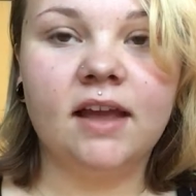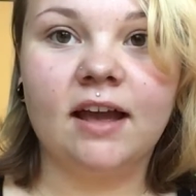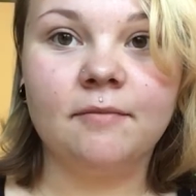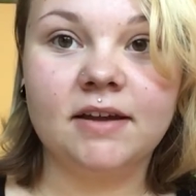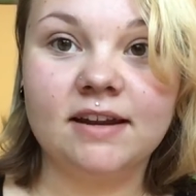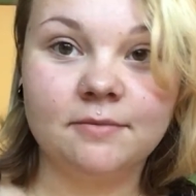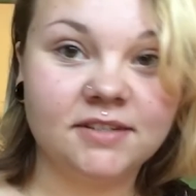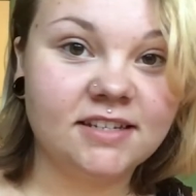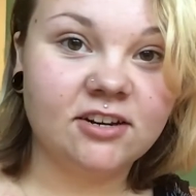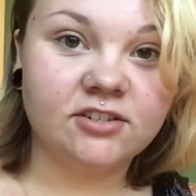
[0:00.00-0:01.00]
Hi, my name is
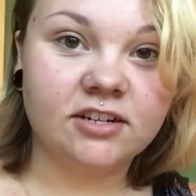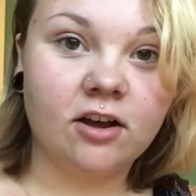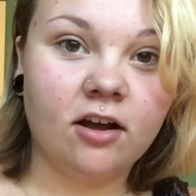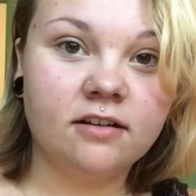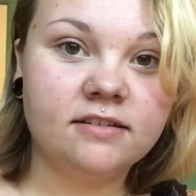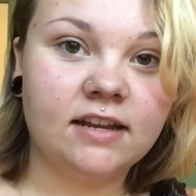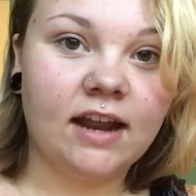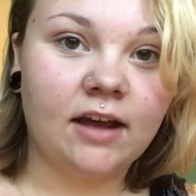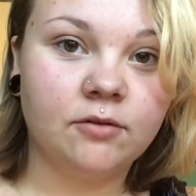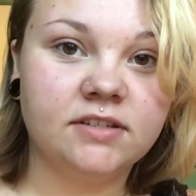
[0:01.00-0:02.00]
Kirsten Cox, and
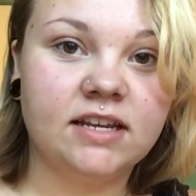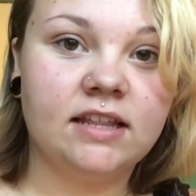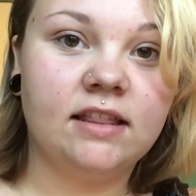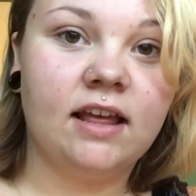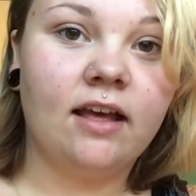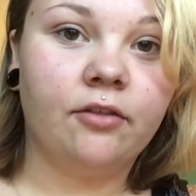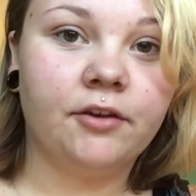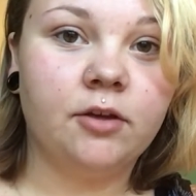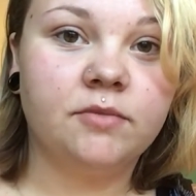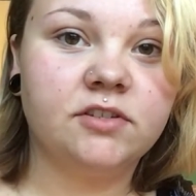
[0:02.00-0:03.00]
I was in the Health and
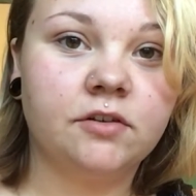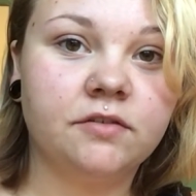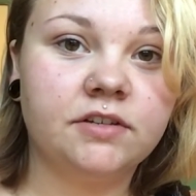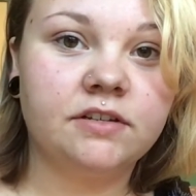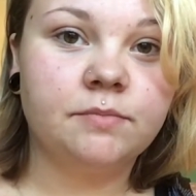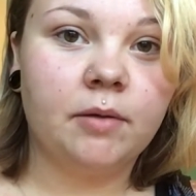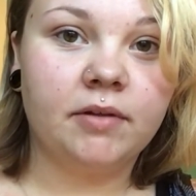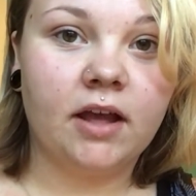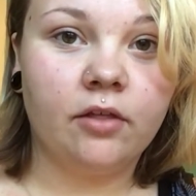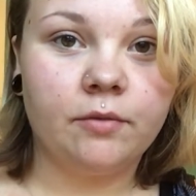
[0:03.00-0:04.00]
Human Services Public
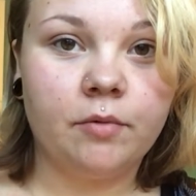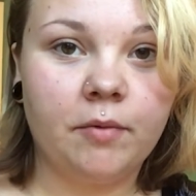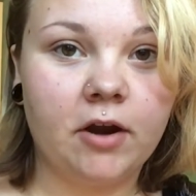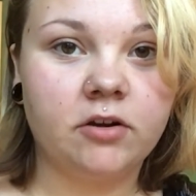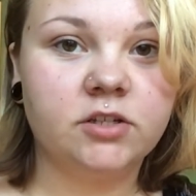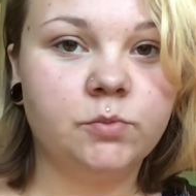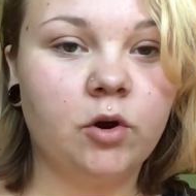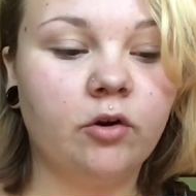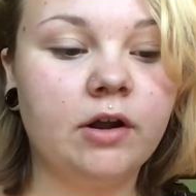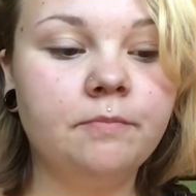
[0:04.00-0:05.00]
Health and Preparedness
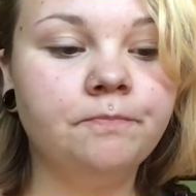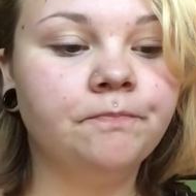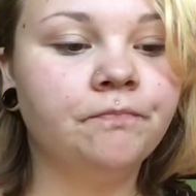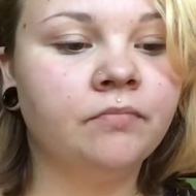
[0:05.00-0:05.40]
Program. Go.